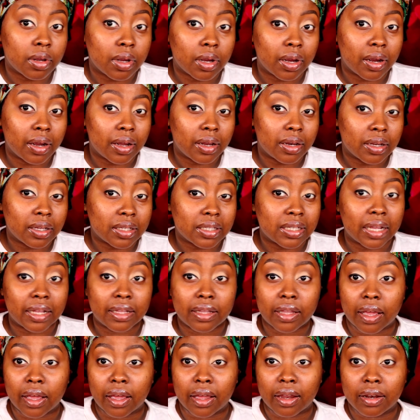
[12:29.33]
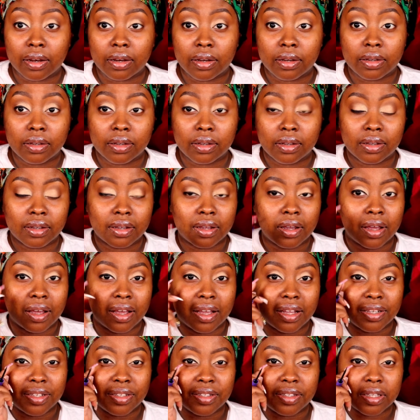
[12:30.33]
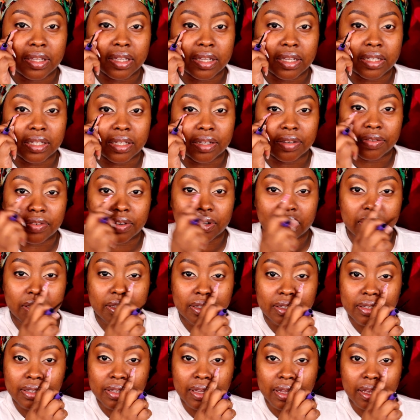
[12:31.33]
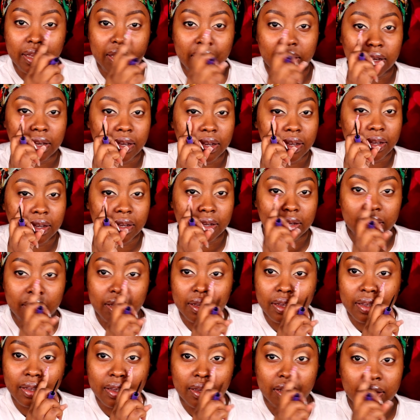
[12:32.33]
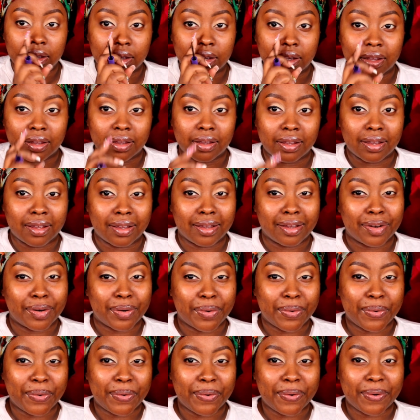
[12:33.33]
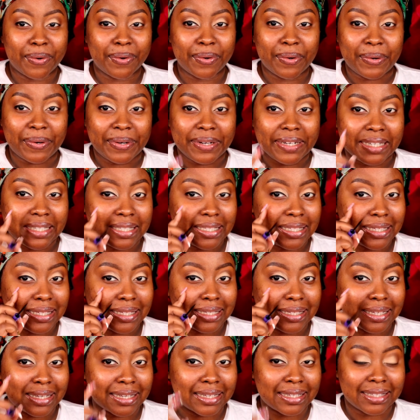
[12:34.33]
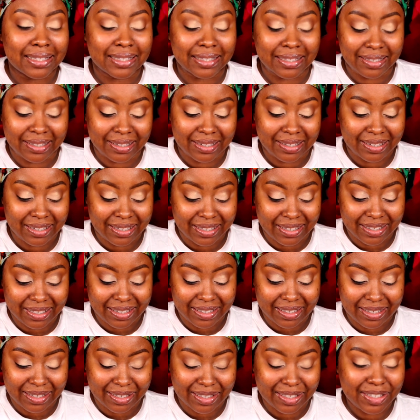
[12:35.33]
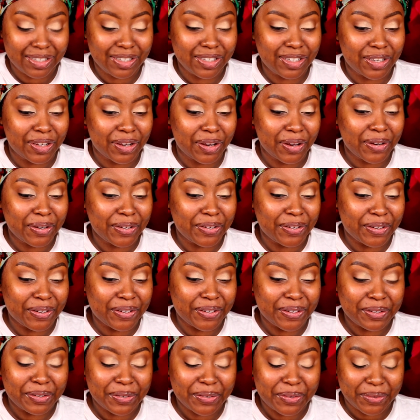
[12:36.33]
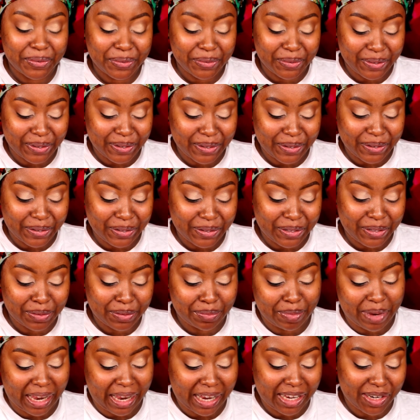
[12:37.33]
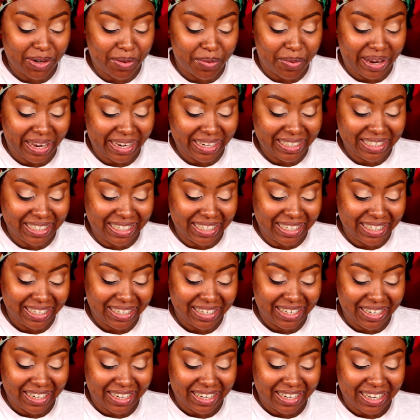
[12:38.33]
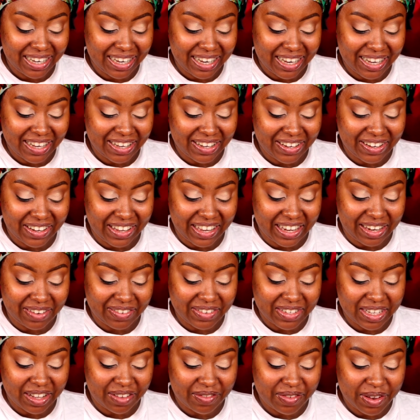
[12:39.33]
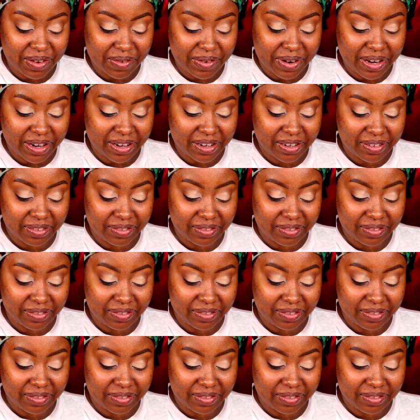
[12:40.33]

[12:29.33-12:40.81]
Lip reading: Alright, looks like that. You see the difference? Like, whoo, this is sexy. This is sexy. Oh, schmexy wexy. Okay, let me stop being weird.